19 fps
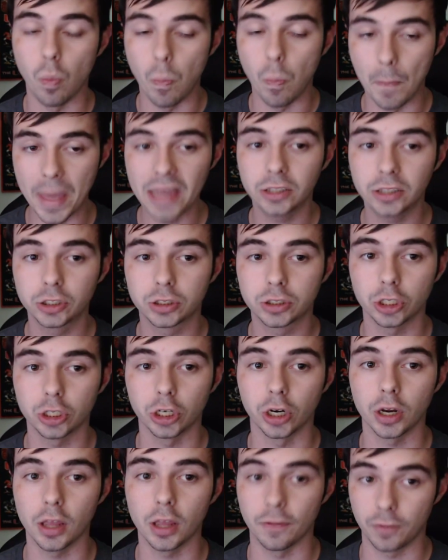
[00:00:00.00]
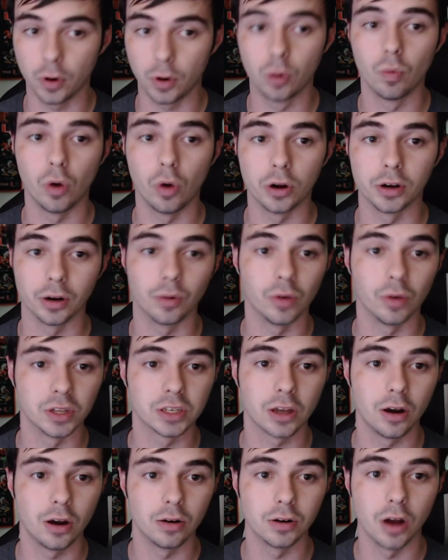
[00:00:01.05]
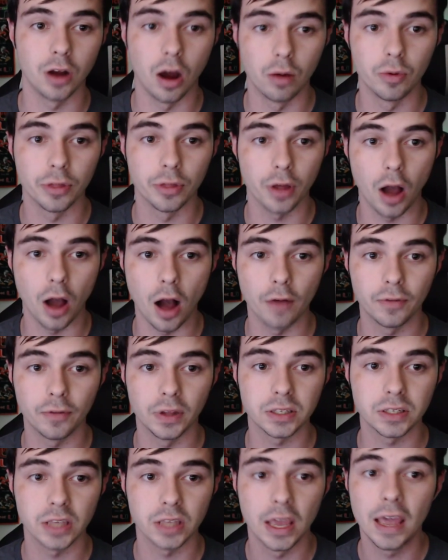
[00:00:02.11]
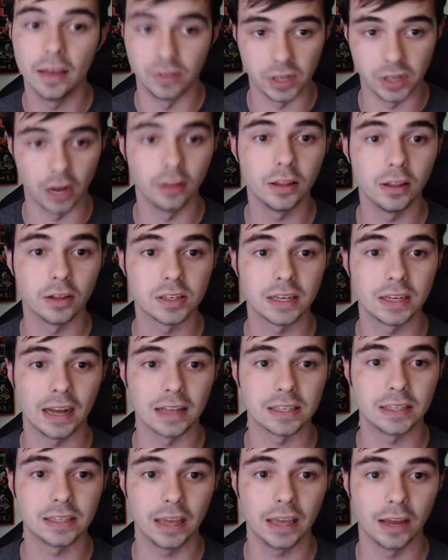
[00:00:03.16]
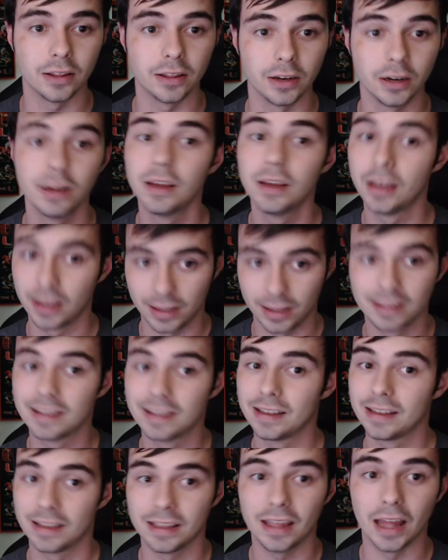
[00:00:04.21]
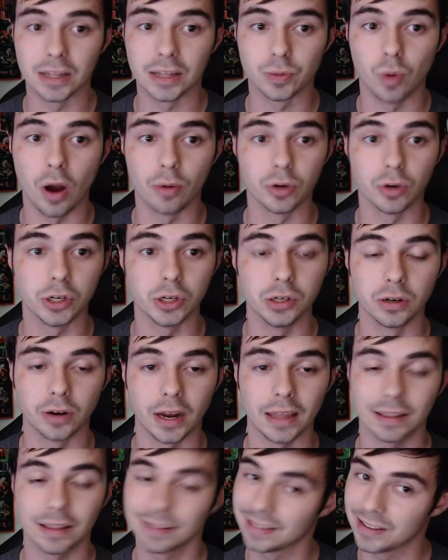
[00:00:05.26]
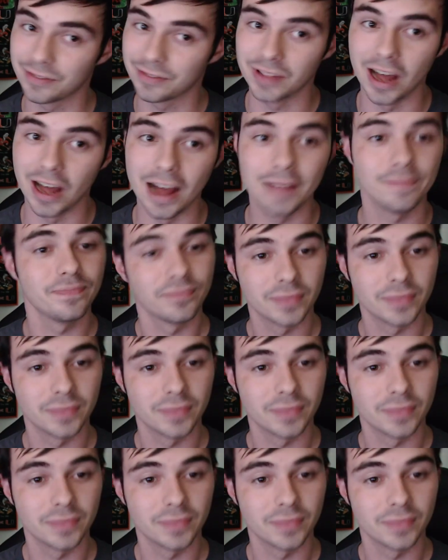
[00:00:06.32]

Make sure, if you're wondering what's going on with the offense, if Zion Nelson has it together, that's why we're doing great. If not,